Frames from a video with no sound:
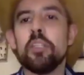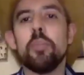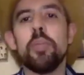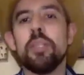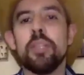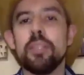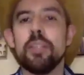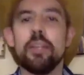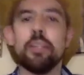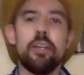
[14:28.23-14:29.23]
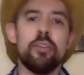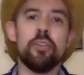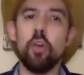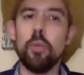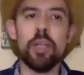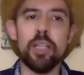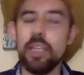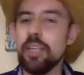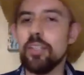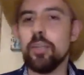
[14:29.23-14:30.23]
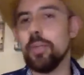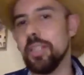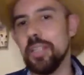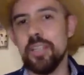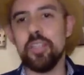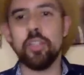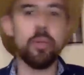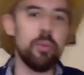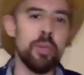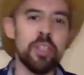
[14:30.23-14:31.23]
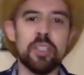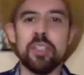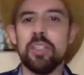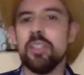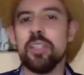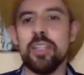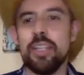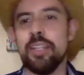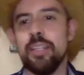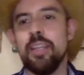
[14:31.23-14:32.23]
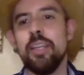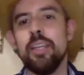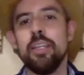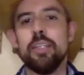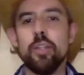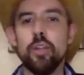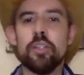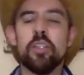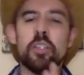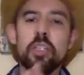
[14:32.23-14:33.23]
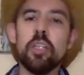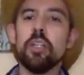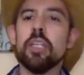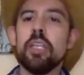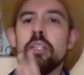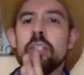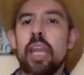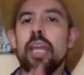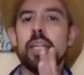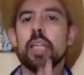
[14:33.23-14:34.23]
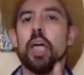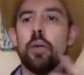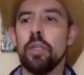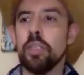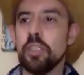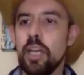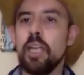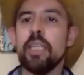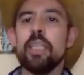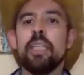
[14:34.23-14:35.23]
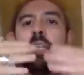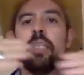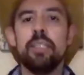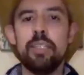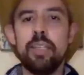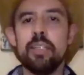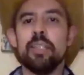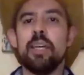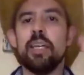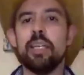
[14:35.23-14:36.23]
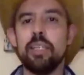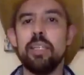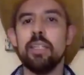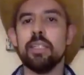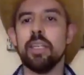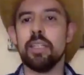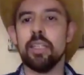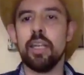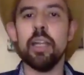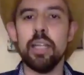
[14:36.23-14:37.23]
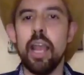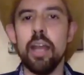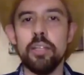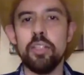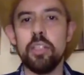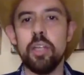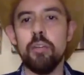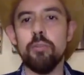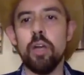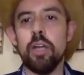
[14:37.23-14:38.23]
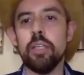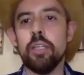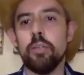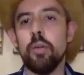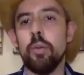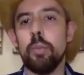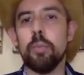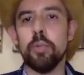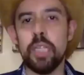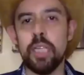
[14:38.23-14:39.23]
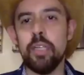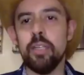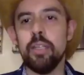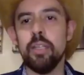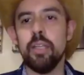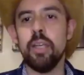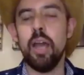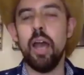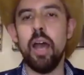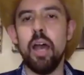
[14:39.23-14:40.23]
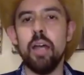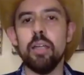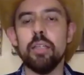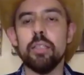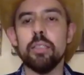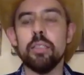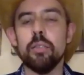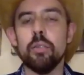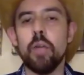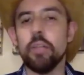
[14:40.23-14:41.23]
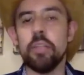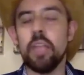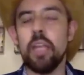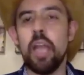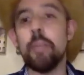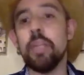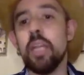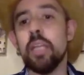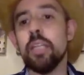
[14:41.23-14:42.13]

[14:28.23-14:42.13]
so many things out there, so many links, so many this, so many businesses, and then yours is literally a standalone. It's like, it's like, it's like the cutting edge of what you know what people need. Uh, other than, I mean, and